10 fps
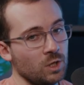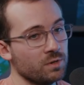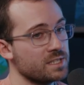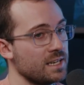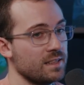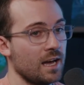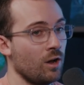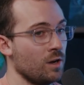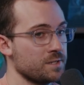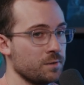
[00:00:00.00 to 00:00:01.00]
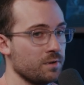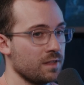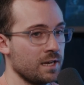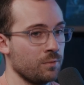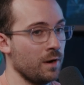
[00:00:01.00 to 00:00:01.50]
We're seeing that also
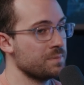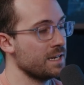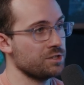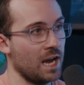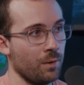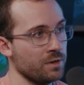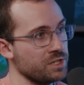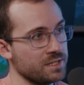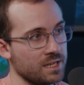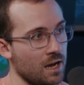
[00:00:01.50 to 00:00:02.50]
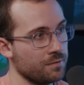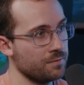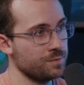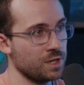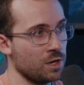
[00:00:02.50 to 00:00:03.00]
with like website chat widget
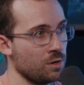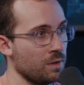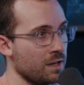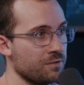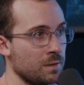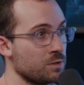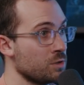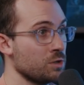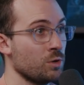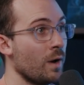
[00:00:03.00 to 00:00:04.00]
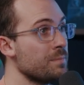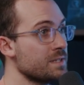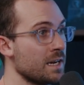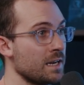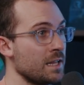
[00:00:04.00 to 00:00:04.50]
stuff. So like if someone's on your
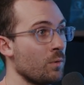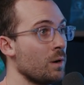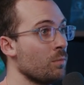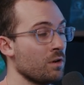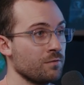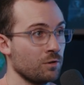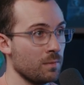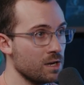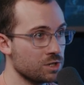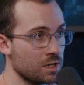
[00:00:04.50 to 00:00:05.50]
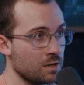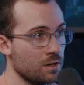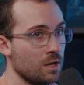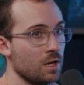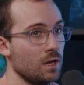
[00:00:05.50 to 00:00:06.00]
website and they want more
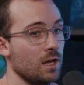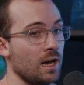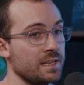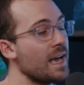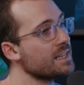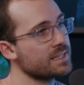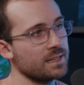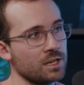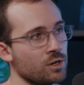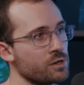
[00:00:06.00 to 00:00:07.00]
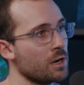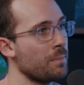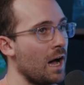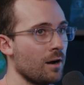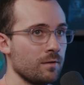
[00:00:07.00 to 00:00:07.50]
information, yes, can they go to your
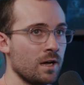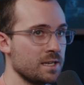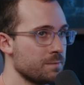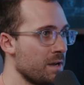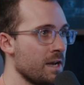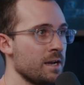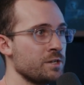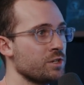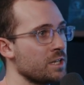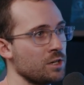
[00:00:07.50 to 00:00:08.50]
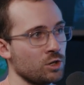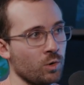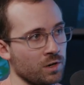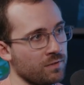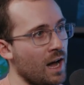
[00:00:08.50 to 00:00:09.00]
About Us page, look at your
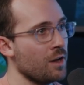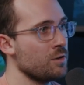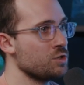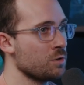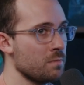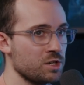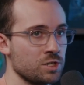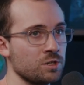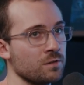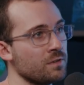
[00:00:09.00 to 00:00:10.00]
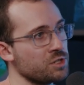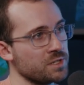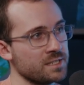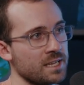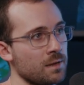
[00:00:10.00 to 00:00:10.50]
core values, your mission, your
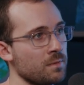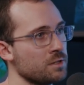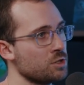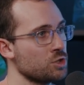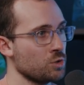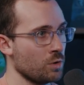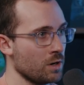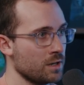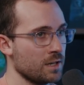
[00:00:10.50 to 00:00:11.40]
vision statements? Sure.